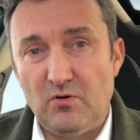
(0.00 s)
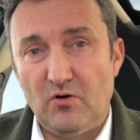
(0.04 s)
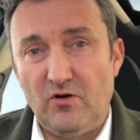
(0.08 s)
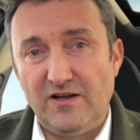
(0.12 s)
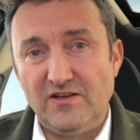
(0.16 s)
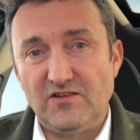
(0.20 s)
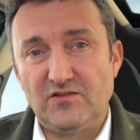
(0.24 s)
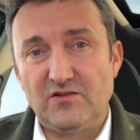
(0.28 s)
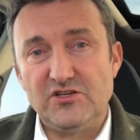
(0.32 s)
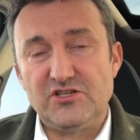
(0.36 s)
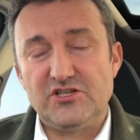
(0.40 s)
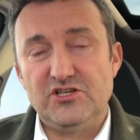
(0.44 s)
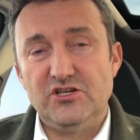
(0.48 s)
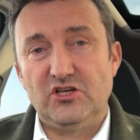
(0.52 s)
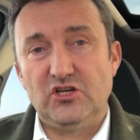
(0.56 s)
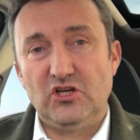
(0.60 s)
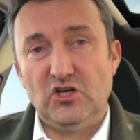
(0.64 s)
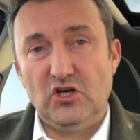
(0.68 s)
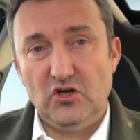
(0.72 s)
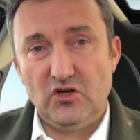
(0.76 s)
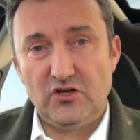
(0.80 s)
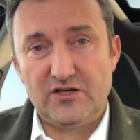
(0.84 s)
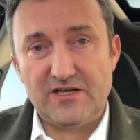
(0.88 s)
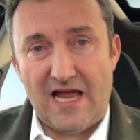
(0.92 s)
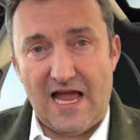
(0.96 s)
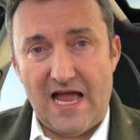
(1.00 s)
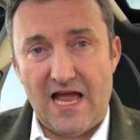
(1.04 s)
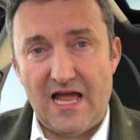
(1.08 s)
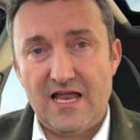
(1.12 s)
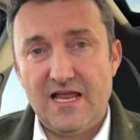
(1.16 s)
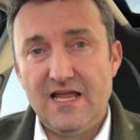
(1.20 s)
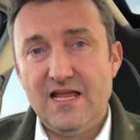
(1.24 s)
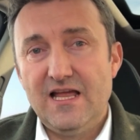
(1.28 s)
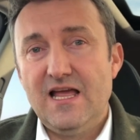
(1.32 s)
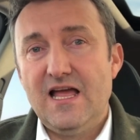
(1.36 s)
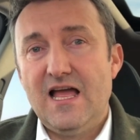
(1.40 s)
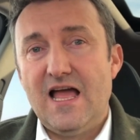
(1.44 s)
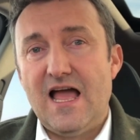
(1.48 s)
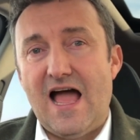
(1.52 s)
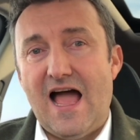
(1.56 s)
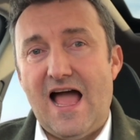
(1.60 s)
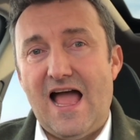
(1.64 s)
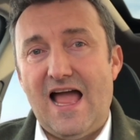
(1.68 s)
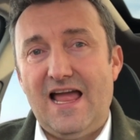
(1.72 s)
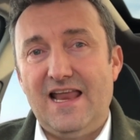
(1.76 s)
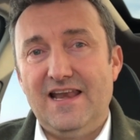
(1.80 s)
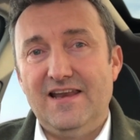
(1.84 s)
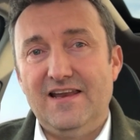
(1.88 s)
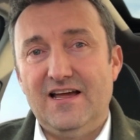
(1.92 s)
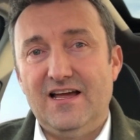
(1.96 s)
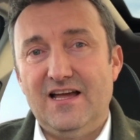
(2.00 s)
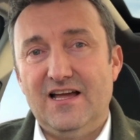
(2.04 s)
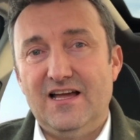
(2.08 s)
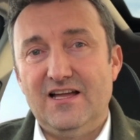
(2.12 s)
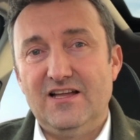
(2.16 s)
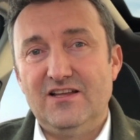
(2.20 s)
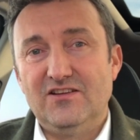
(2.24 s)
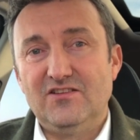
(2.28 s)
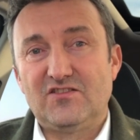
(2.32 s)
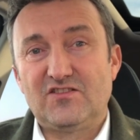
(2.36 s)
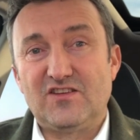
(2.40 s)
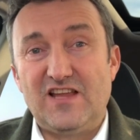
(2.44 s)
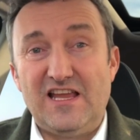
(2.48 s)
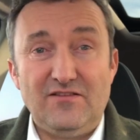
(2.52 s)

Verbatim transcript: points that you can look at and uh,